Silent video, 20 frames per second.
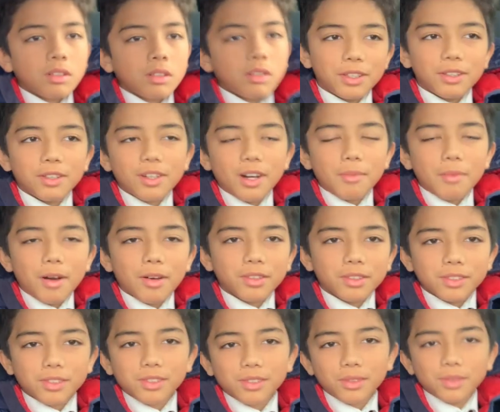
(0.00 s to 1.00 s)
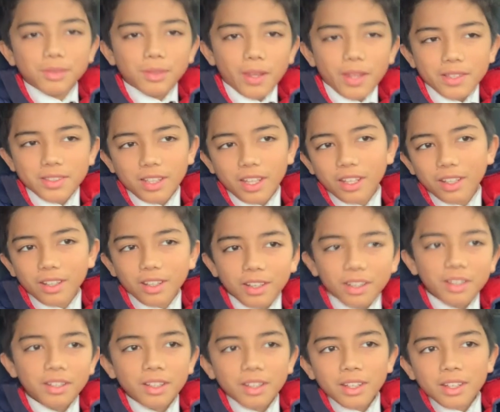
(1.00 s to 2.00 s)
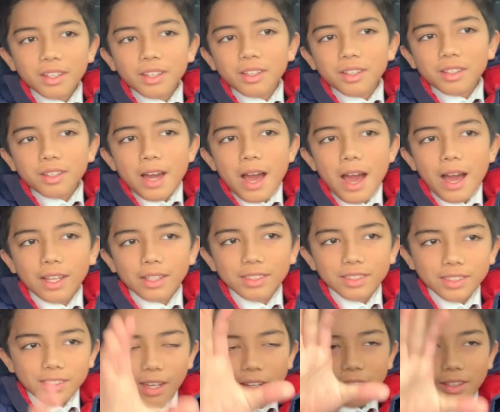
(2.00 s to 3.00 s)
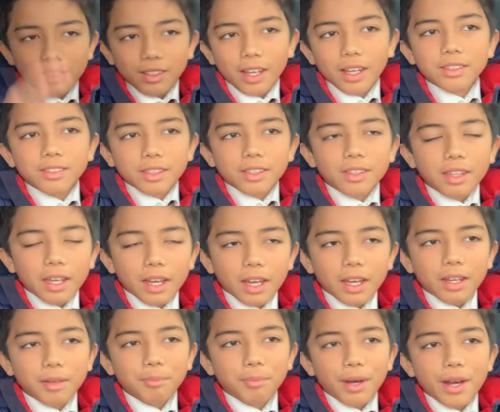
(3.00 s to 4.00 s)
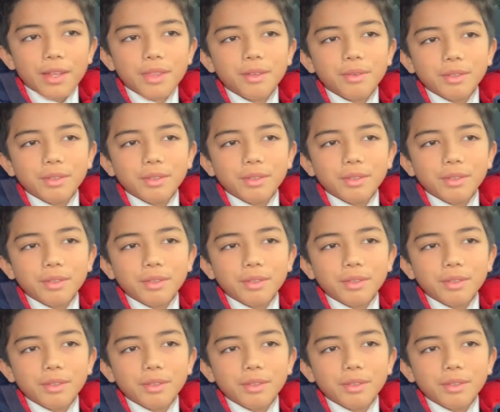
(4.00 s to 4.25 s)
You come out of the school, there's like a hand sanitizer thing by the